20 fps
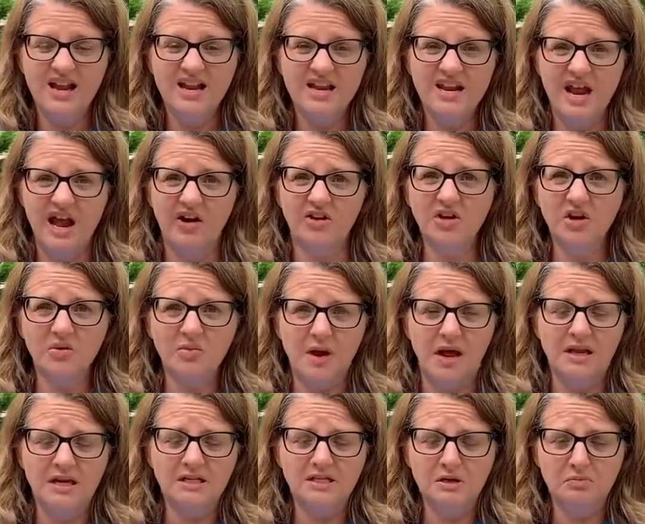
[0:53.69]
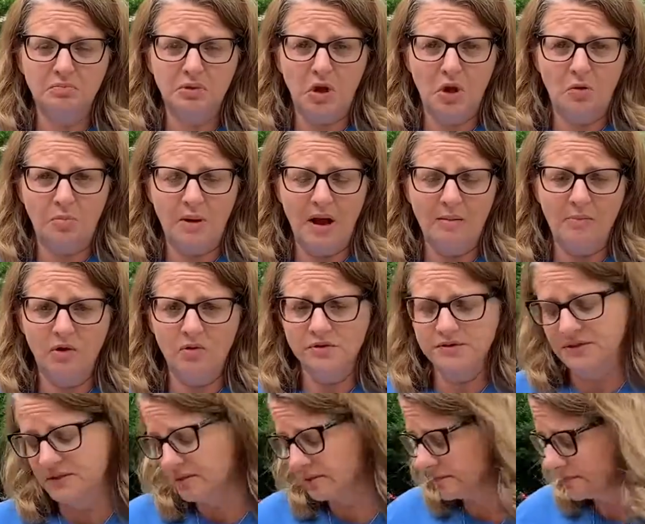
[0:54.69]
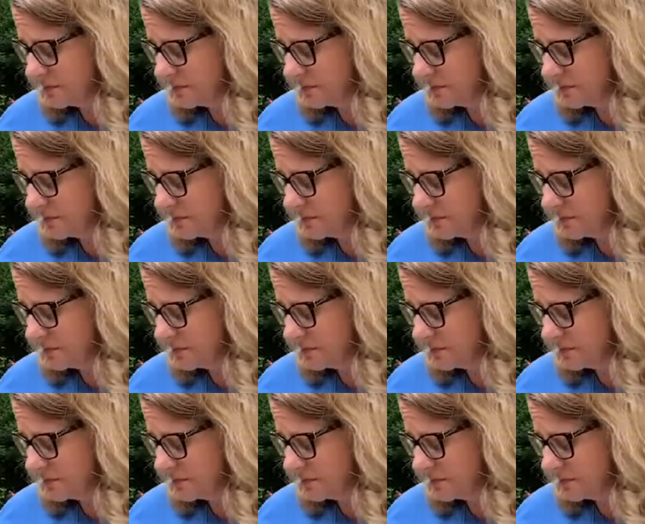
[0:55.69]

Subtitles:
Now you're ready to blow bubbles.